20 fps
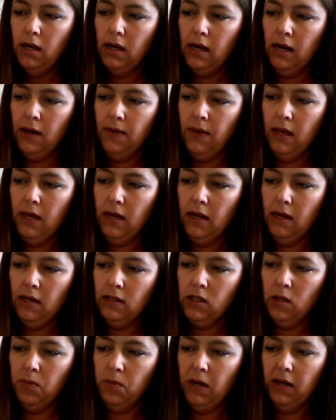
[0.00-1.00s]
And then
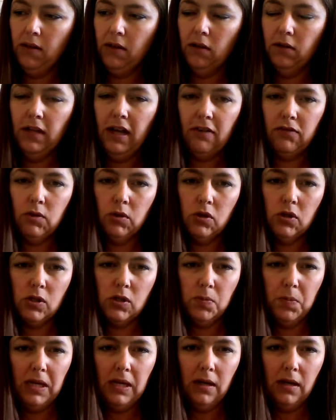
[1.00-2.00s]
to be to the left would just
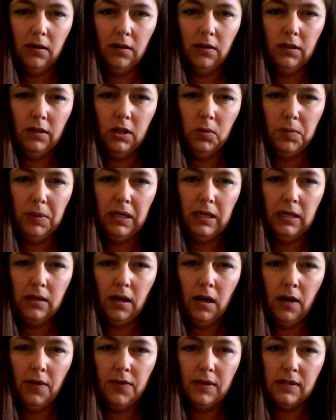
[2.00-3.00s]
be a little bit
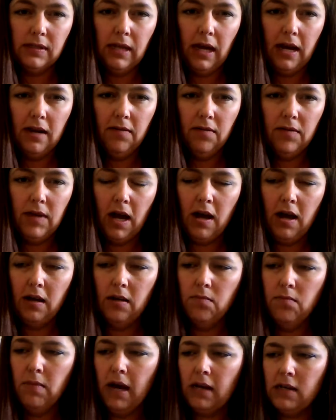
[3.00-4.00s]
on the side of
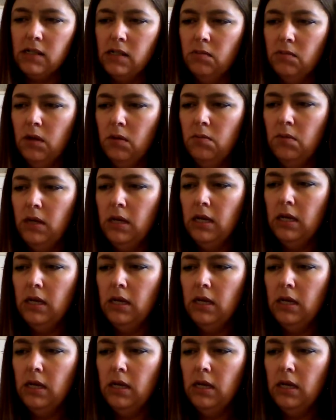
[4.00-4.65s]
that maximum.